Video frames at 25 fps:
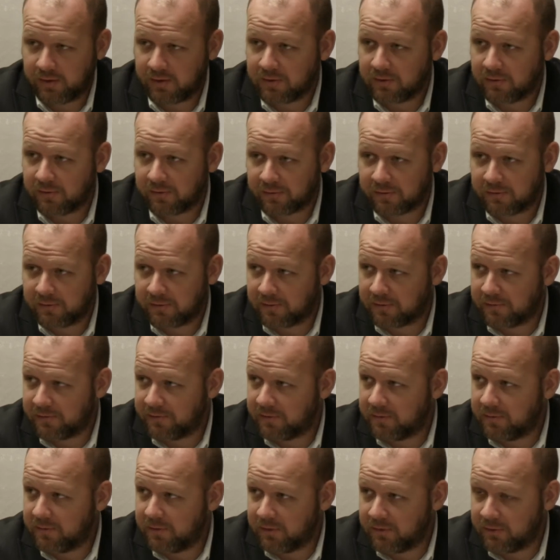that you're
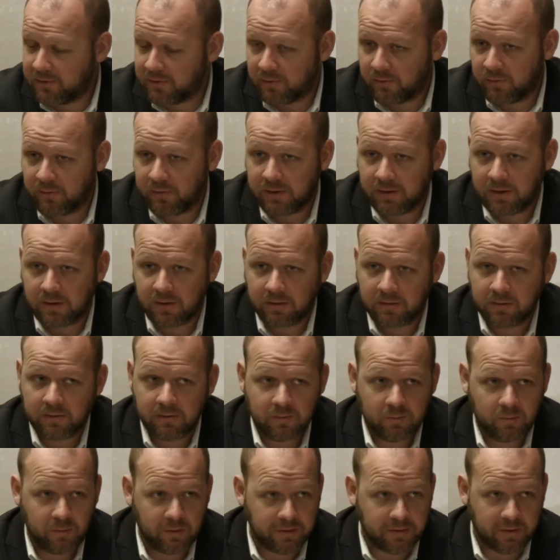familiar
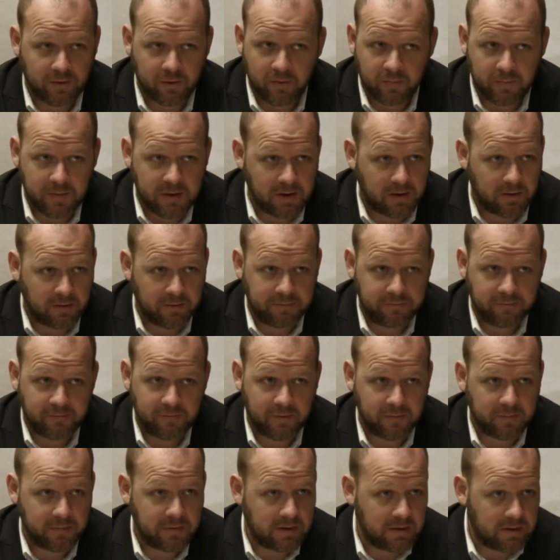with home health,
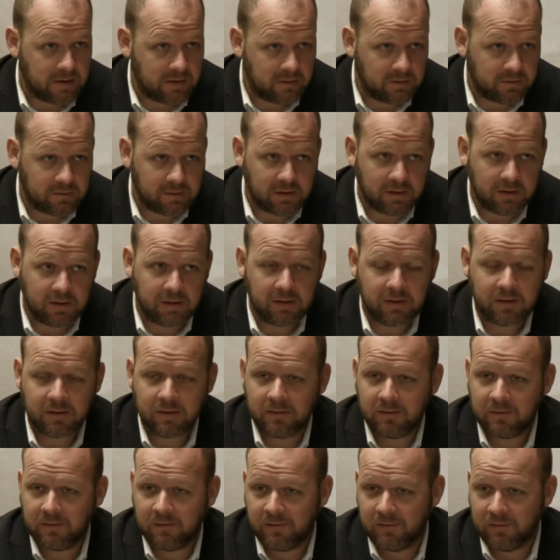from intake
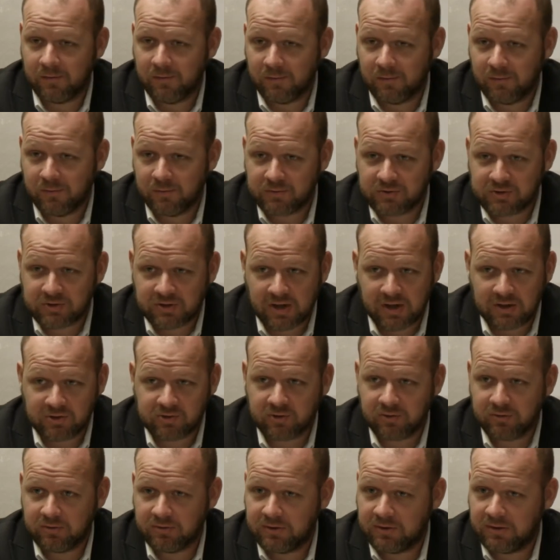to
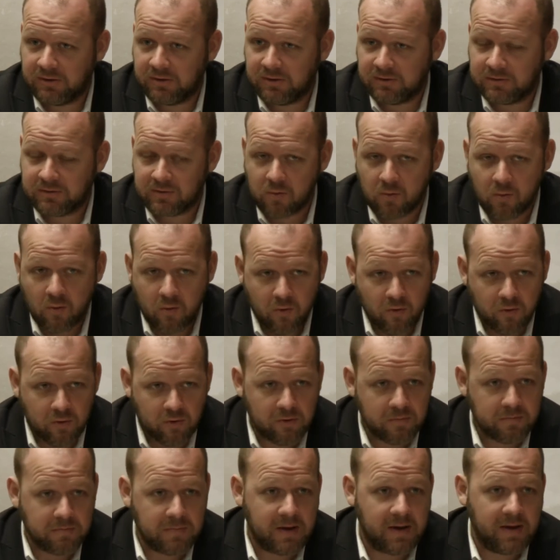scheduling to
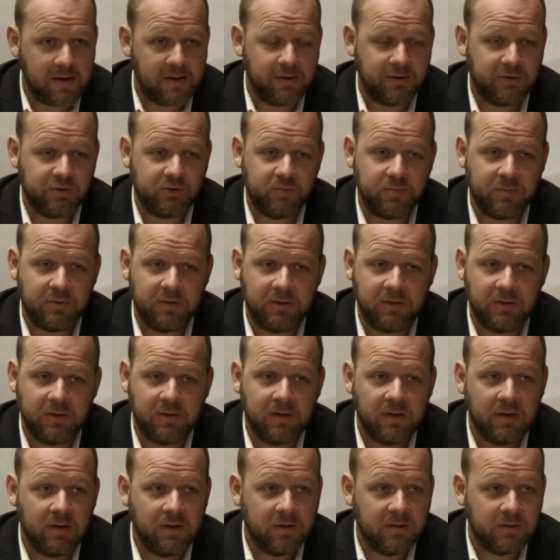order management
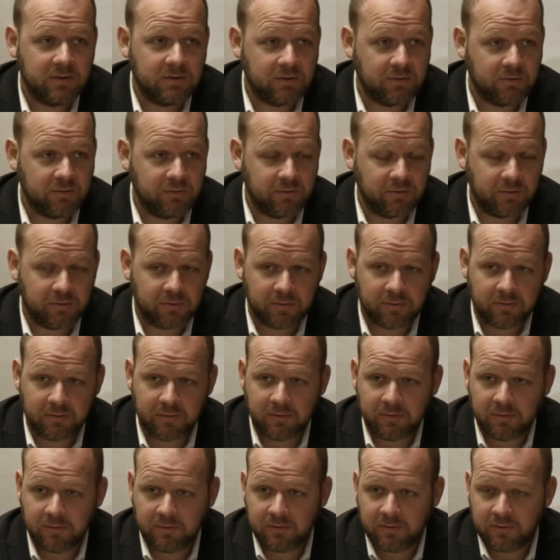to
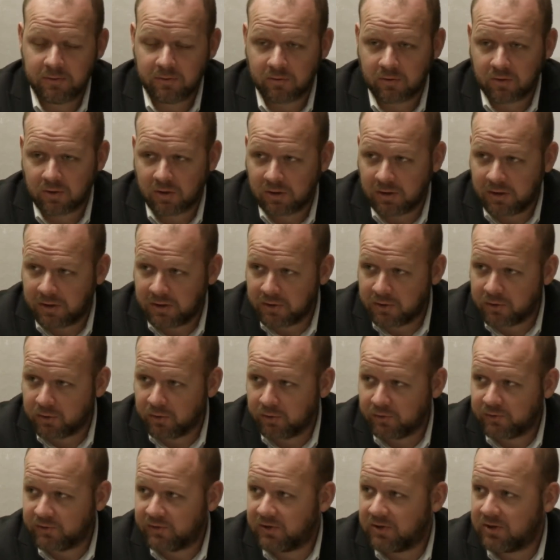your
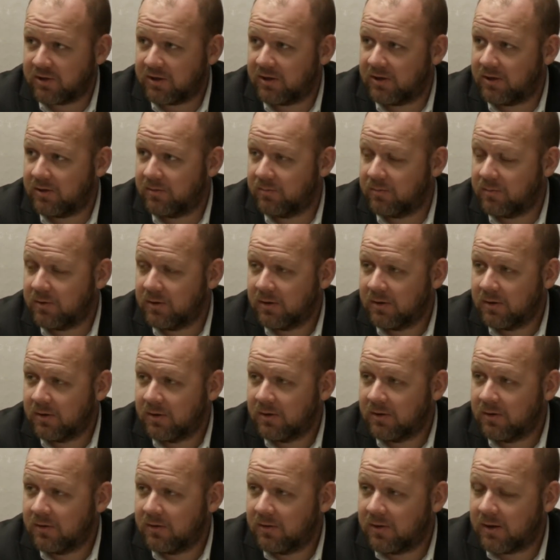clinical team,
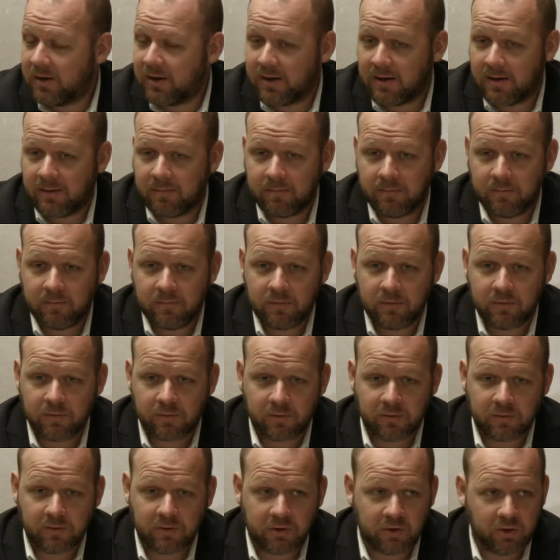
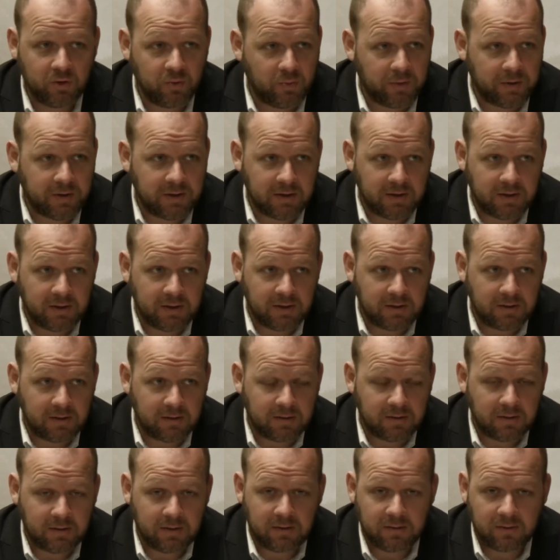your QA
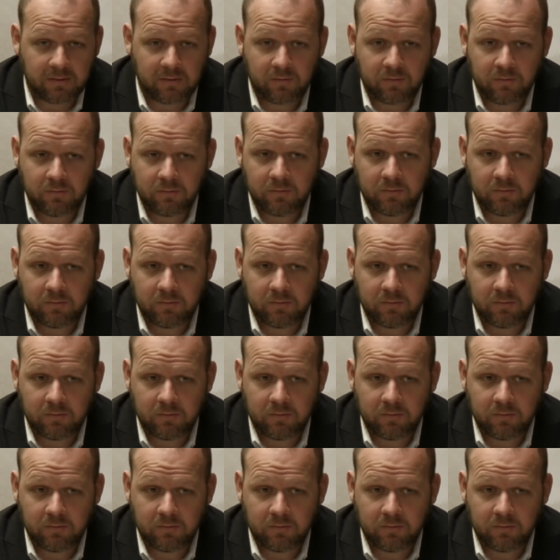and